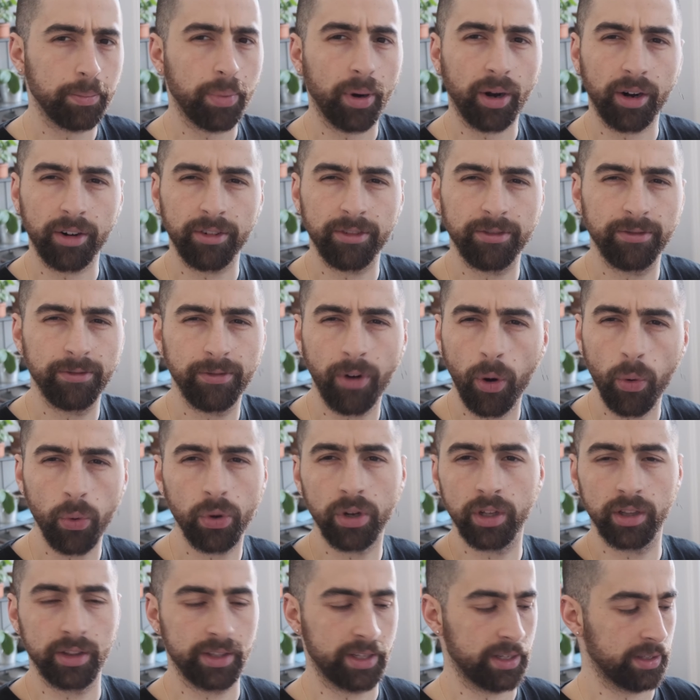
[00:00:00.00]

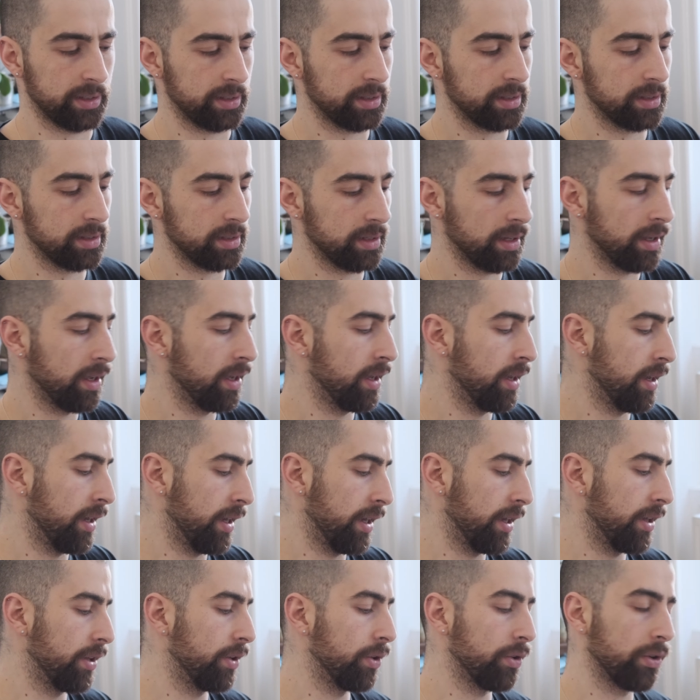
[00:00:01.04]
parfocalness
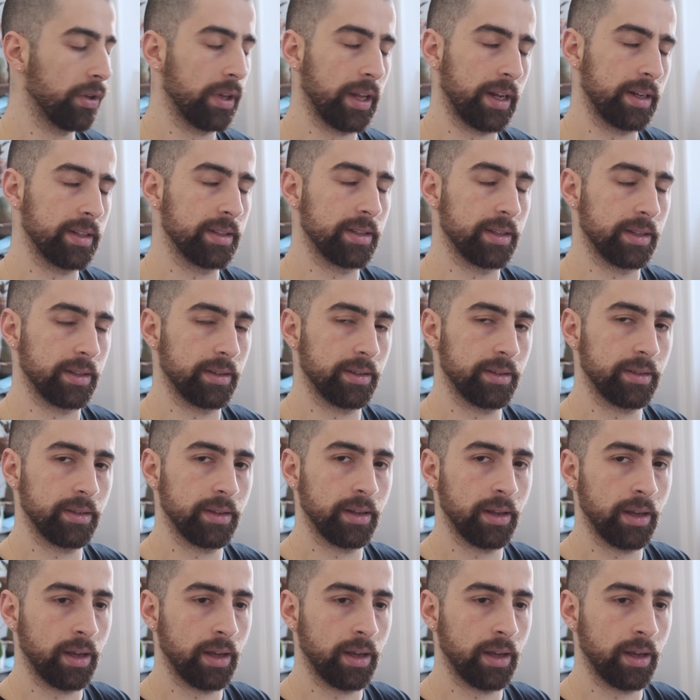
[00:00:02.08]
in your lenses,